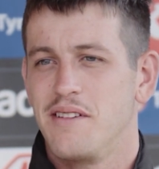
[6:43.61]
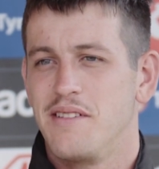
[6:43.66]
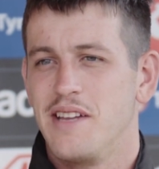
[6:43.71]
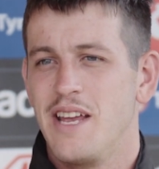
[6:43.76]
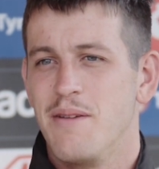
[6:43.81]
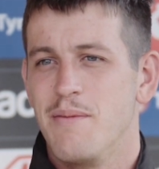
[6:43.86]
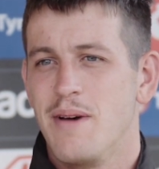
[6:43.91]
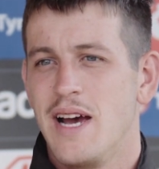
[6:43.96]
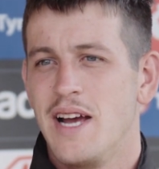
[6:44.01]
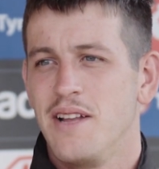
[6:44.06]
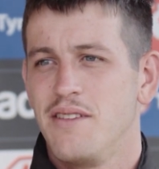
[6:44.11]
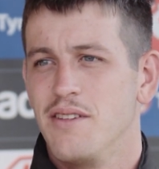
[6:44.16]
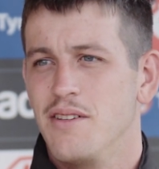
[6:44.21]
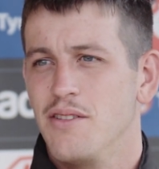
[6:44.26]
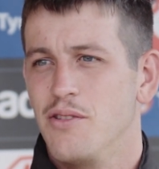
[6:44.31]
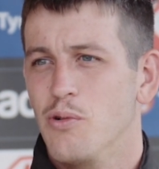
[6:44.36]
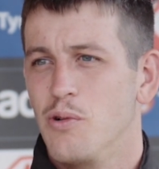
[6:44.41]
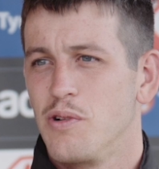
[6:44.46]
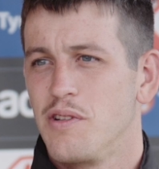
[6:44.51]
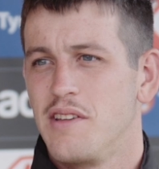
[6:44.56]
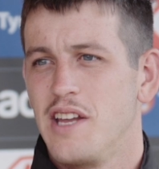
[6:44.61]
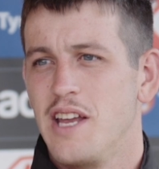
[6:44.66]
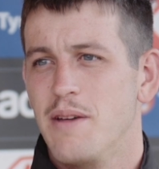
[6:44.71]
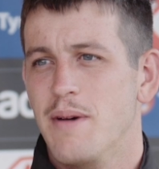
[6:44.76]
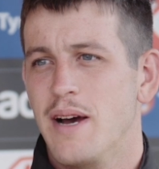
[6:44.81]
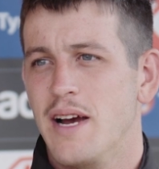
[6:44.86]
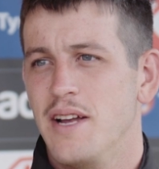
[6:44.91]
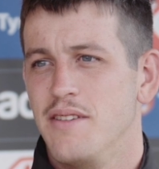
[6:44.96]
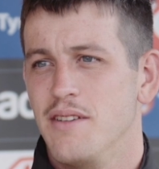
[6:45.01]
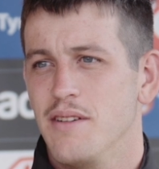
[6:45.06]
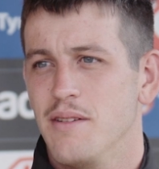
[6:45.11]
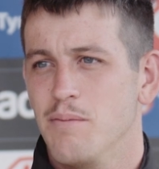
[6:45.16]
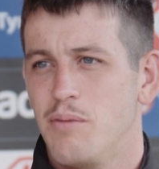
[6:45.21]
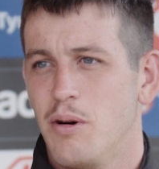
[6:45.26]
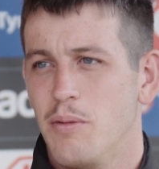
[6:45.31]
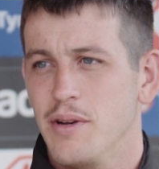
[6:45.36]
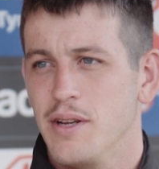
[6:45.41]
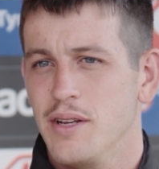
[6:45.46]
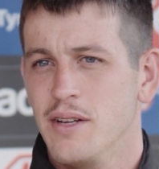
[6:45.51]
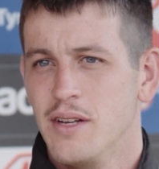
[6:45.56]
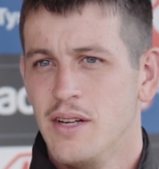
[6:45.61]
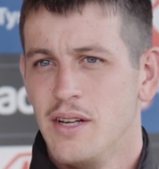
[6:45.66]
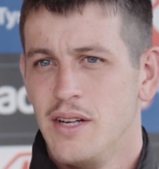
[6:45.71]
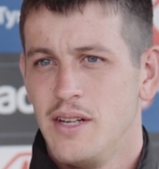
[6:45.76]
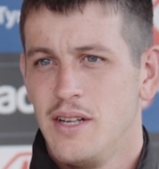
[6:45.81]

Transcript: to teammates and talk to teammates and probably,